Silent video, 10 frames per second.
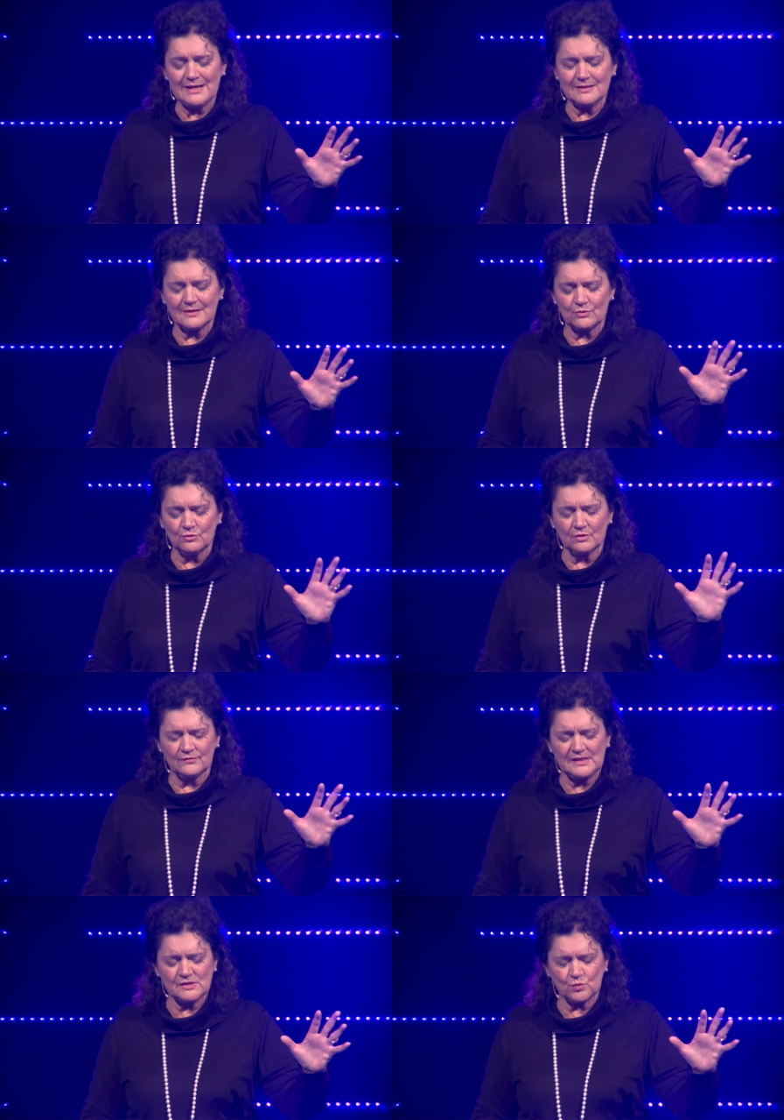that all of
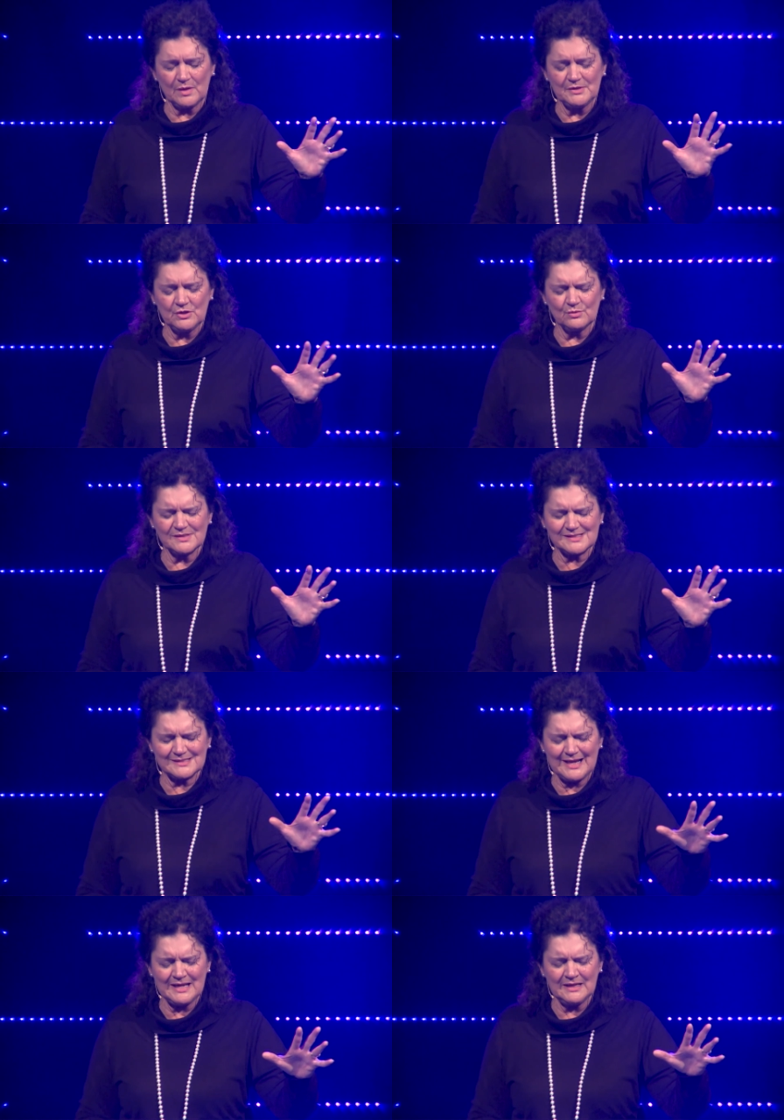these women who are
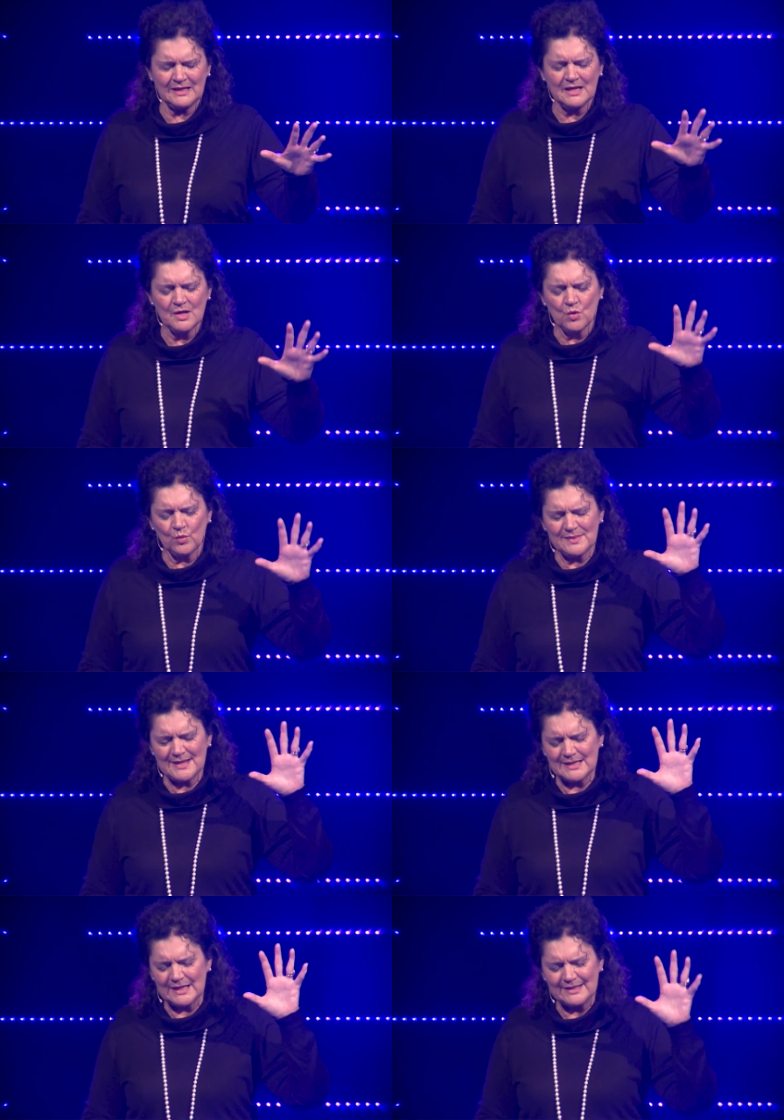standing, when
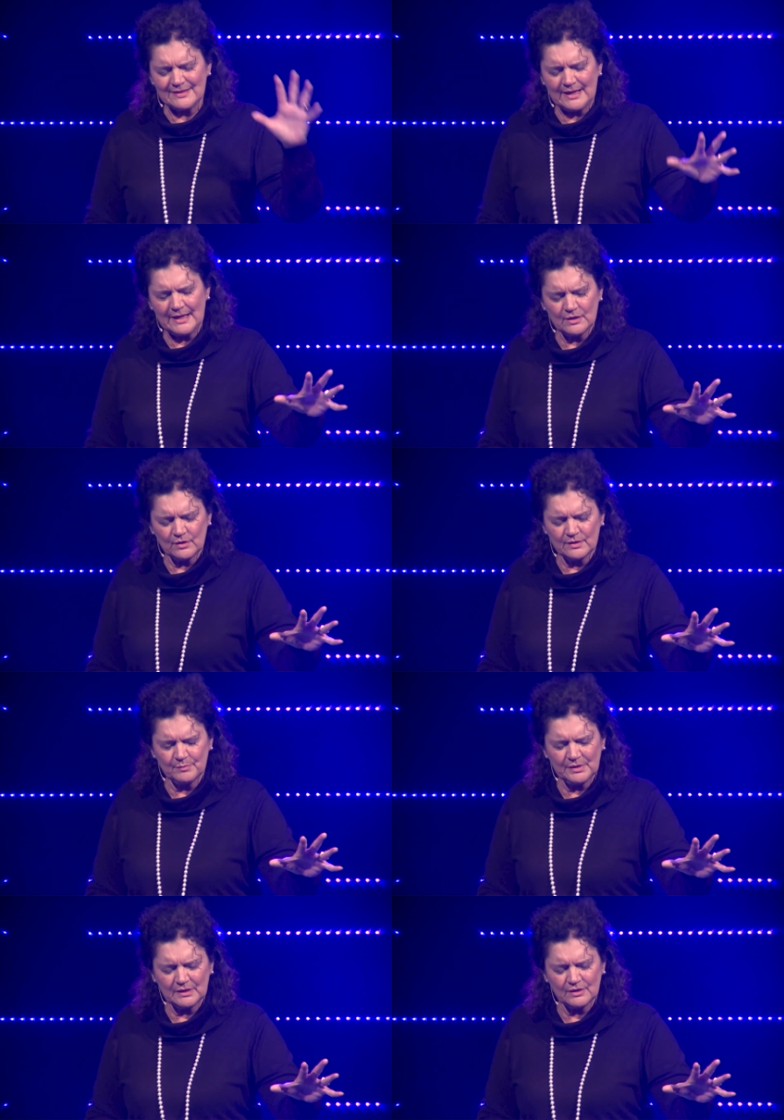they lay their head on the
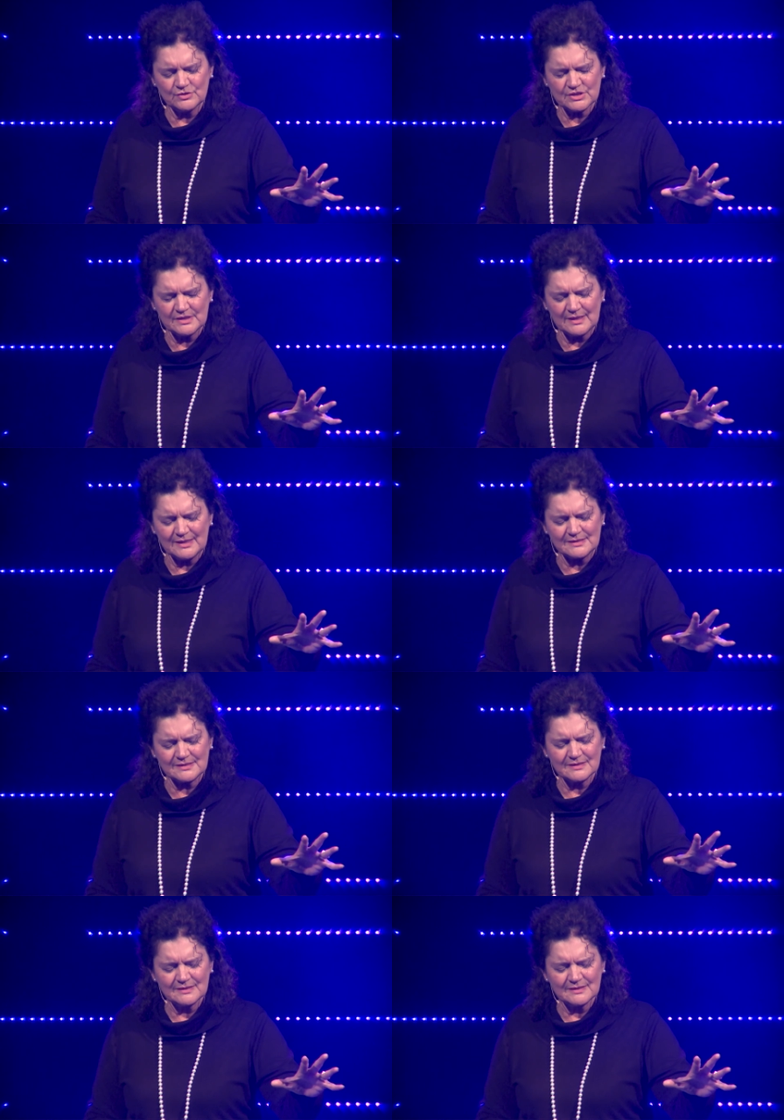pillow tonight,